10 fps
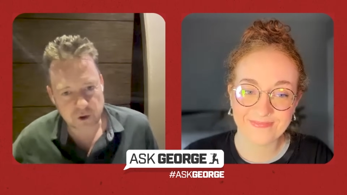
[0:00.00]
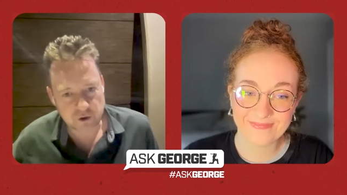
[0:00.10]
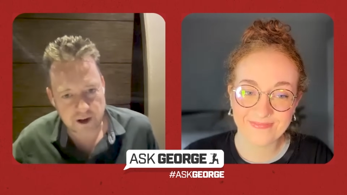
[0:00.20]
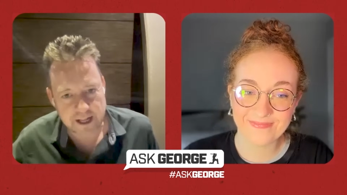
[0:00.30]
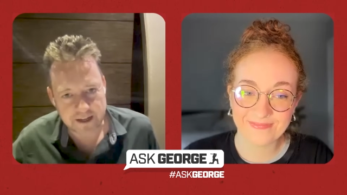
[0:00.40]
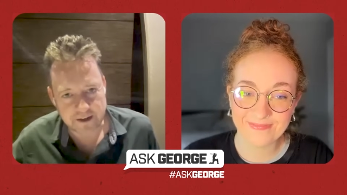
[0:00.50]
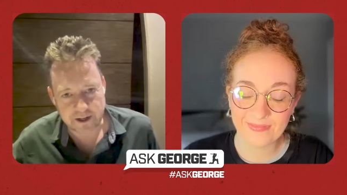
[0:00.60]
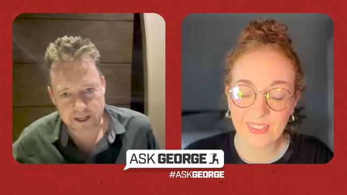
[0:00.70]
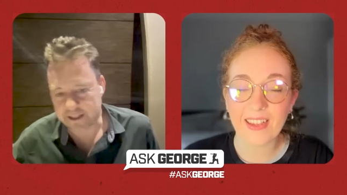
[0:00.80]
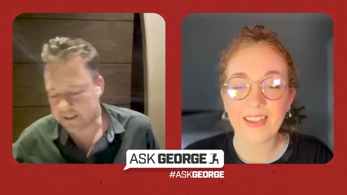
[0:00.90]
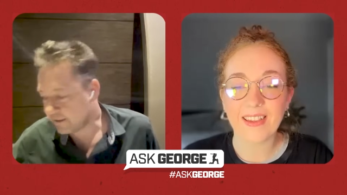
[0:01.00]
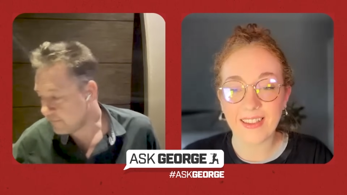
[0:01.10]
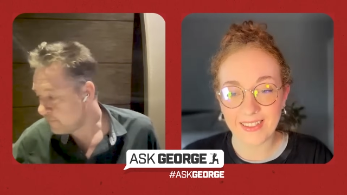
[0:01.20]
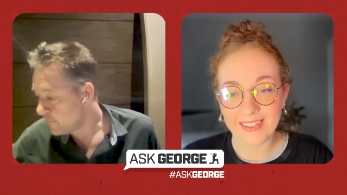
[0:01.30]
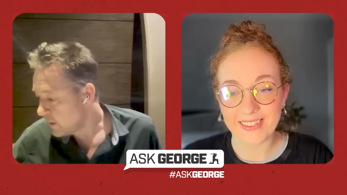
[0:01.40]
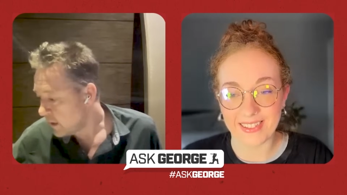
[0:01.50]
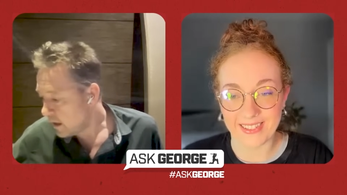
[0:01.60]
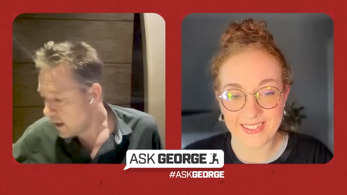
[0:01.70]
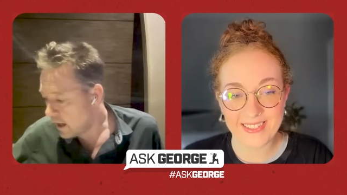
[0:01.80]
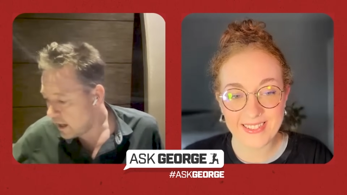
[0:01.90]
Speaker 1: Australian cricket.
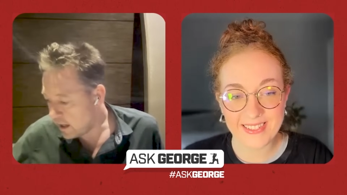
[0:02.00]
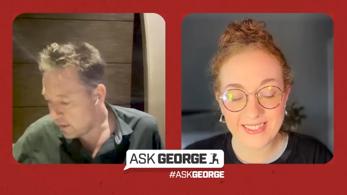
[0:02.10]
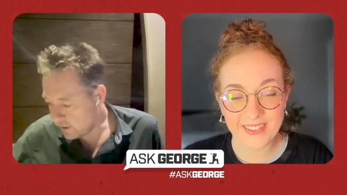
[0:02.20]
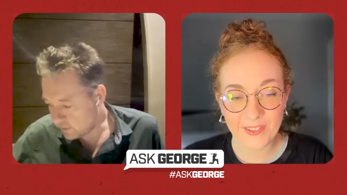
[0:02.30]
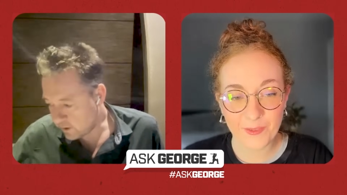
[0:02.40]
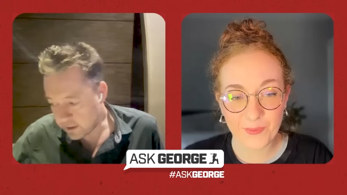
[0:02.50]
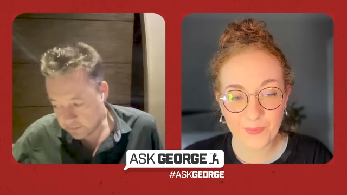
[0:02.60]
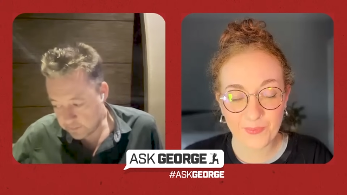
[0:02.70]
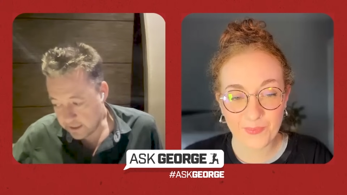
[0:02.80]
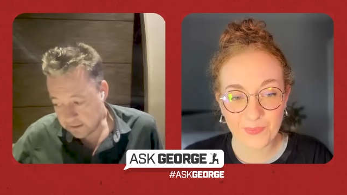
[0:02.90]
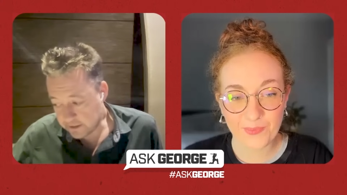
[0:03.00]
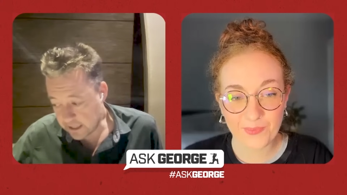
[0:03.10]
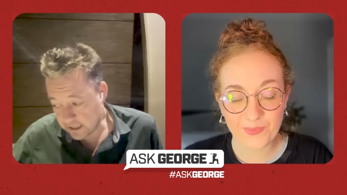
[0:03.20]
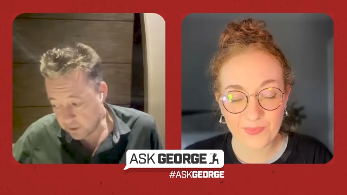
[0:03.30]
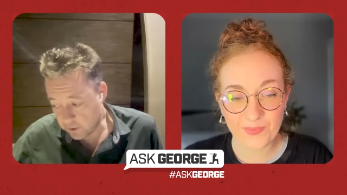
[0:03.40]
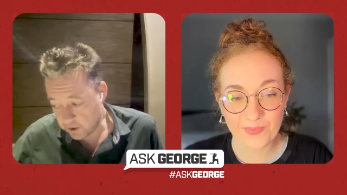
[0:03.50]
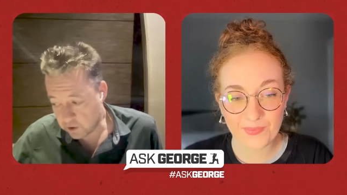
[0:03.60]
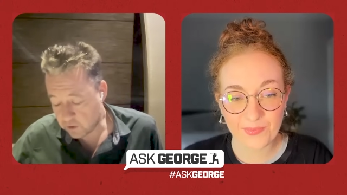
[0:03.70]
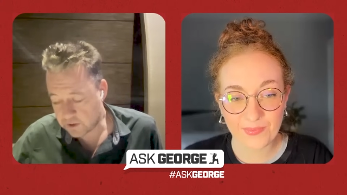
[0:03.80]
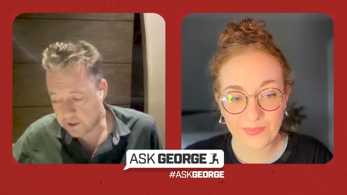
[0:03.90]
Yes. Uh, and this one has been sadly quite
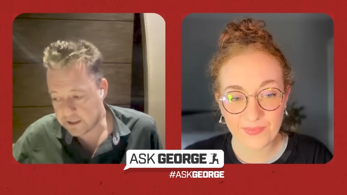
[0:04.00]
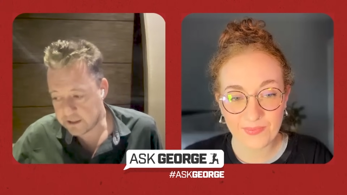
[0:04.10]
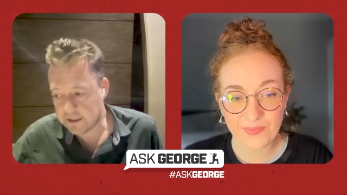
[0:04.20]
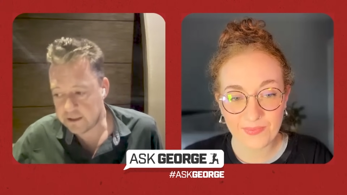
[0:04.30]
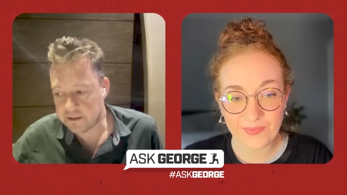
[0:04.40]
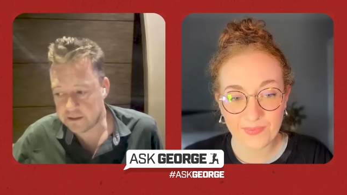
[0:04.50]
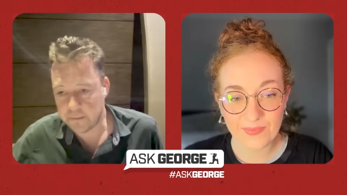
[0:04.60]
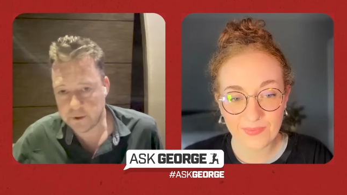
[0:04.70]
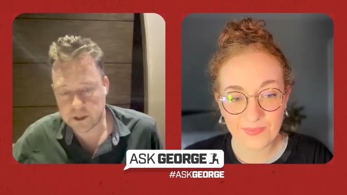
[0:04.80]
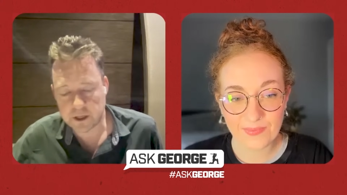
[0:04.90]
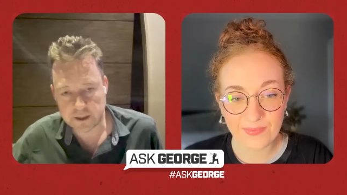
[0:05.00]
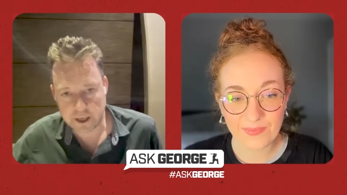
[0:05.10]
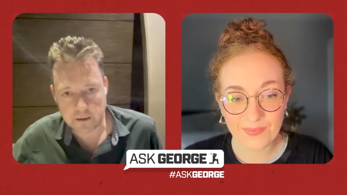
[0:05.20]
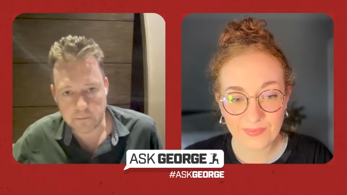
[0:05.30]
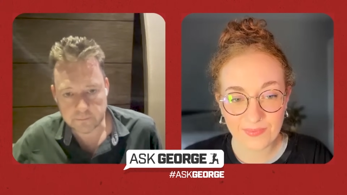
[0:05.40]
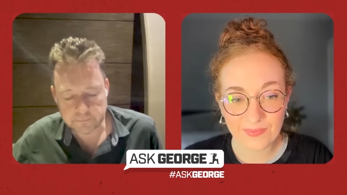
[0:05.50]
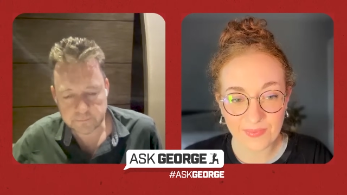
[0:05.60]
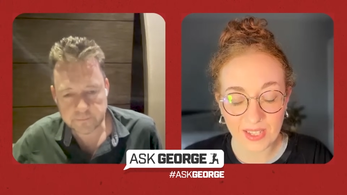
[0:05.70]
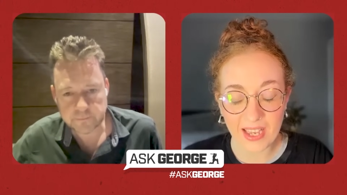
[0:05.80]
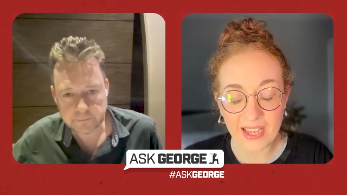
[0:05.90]
short, and it is time to start again.
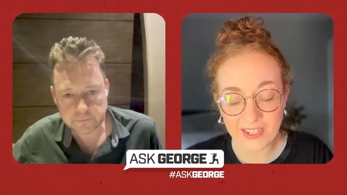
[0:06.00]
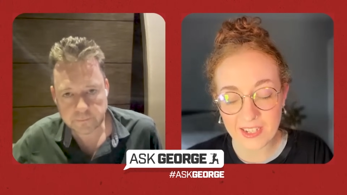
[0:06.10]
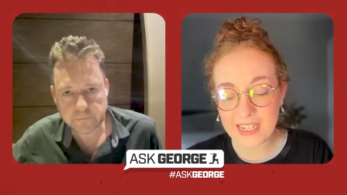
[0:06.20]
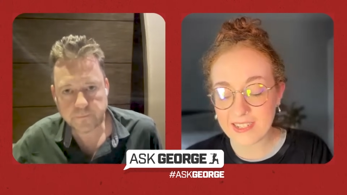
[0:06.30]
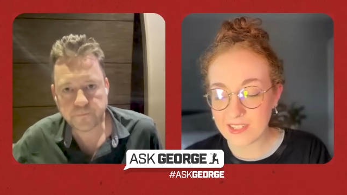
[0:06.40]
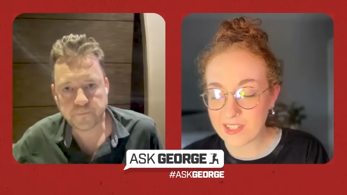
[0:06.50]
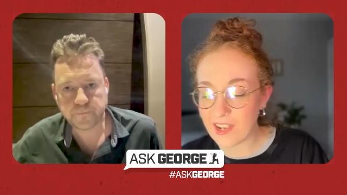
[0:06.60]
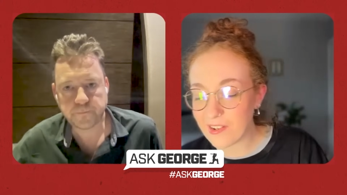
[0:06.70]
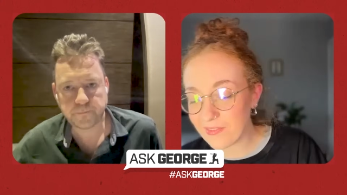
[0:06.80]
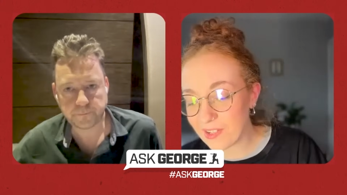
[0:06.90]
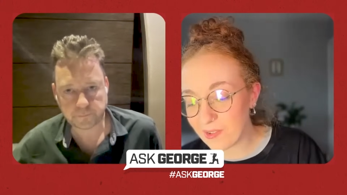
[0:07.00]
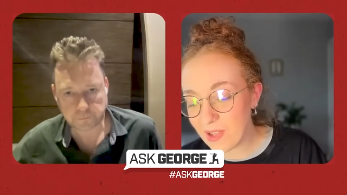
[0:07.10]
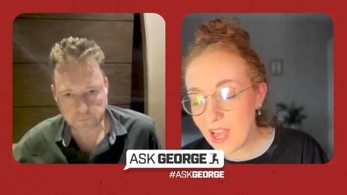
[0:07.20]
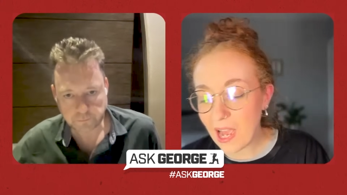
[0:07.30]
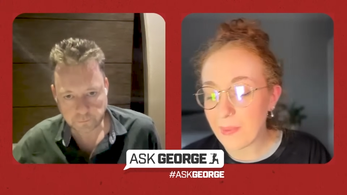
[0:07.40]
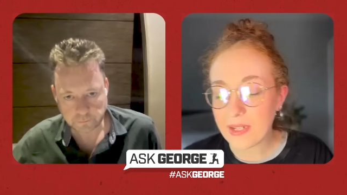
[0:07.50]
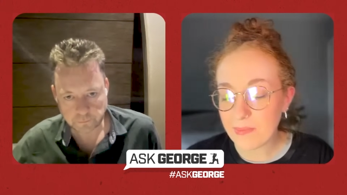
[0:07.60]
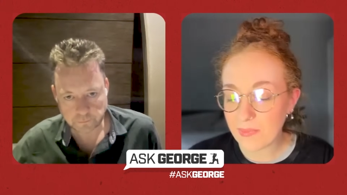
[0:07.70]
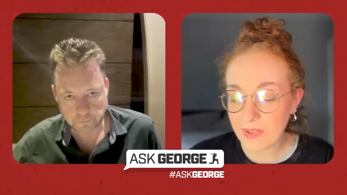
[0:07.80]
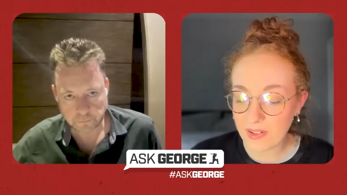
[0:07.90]
Speaker 2: Yeah, it does kind of feel. I
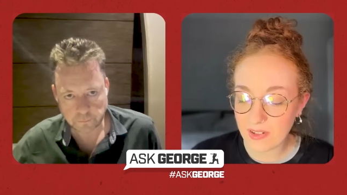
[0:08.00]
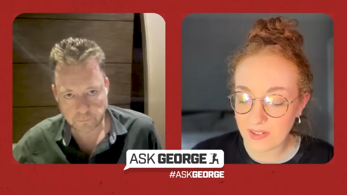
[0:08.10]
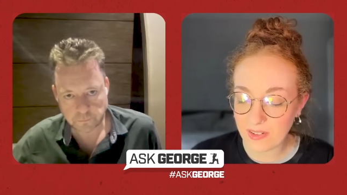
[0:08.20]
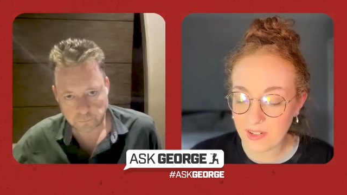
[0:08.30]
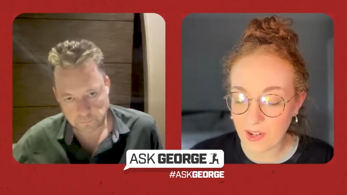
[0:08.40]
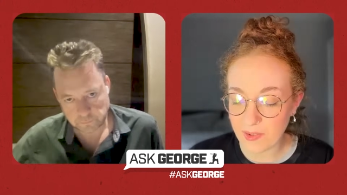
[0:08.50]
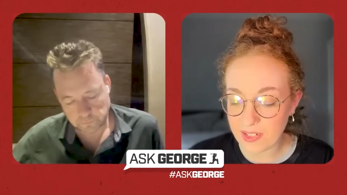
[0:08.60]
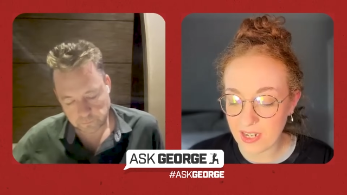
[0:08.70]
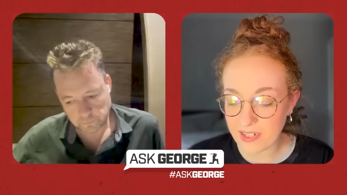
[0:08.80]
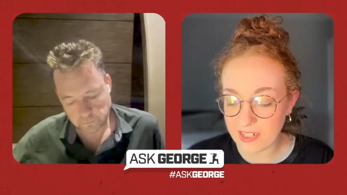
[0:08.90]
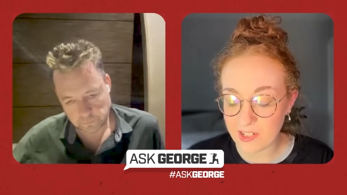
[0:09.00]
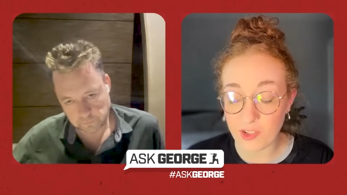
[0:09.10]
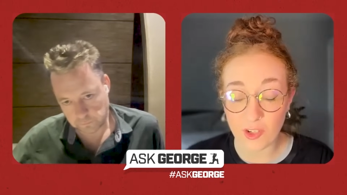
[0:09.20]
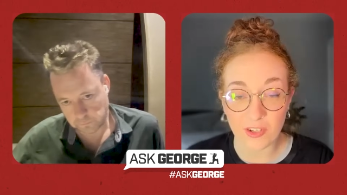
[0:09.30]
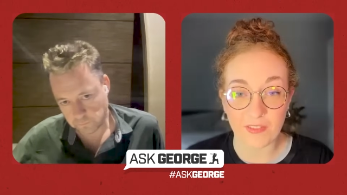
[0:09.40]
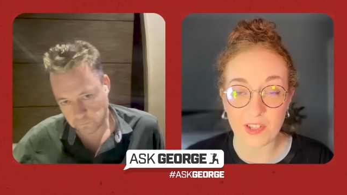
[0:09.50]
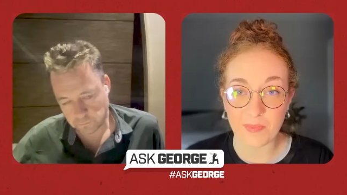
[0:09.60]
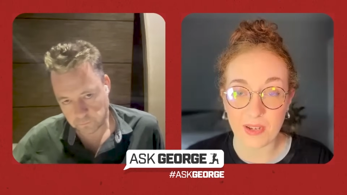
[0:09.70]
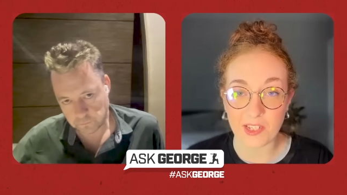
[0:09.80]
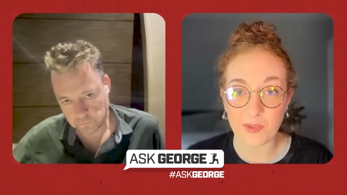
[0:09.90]
mean, uh, you know, a decent chunk of those
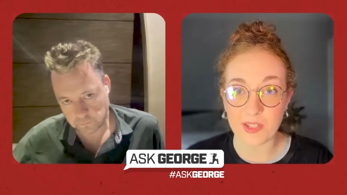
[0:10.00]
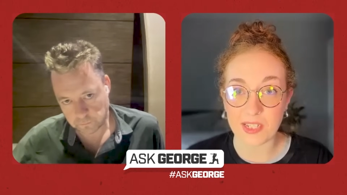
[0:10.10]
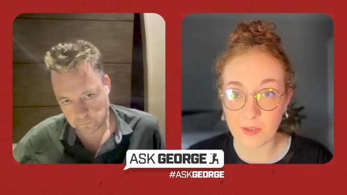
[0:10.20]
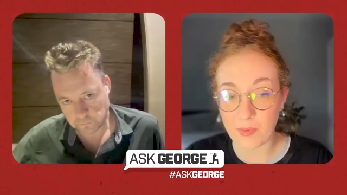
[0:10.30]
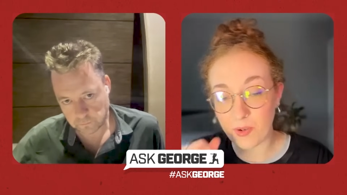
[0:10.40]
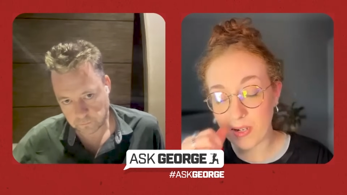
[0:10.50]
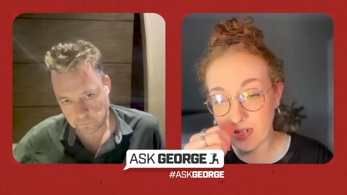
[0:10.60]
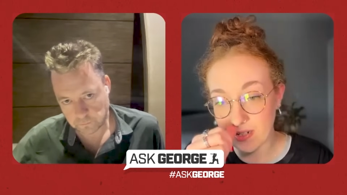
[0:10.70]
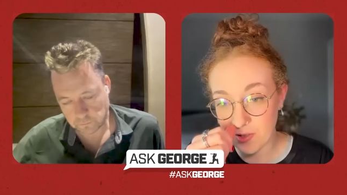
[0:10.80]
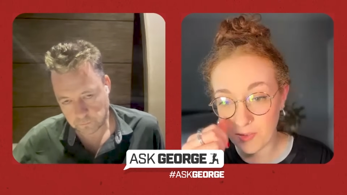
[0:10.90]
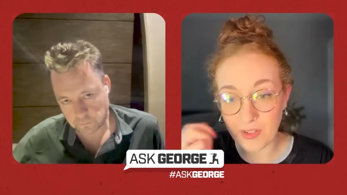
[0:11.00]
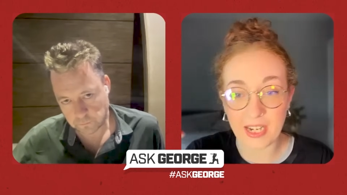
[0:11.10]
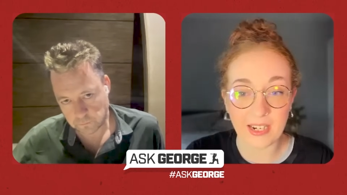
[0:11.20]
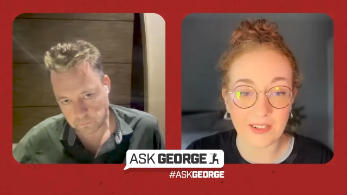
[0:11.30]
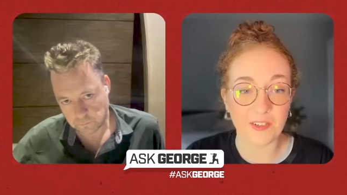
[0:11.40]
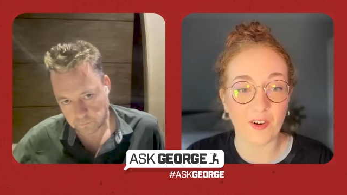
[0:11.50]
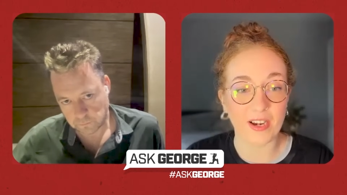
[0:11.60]
players you would still put in sort of an England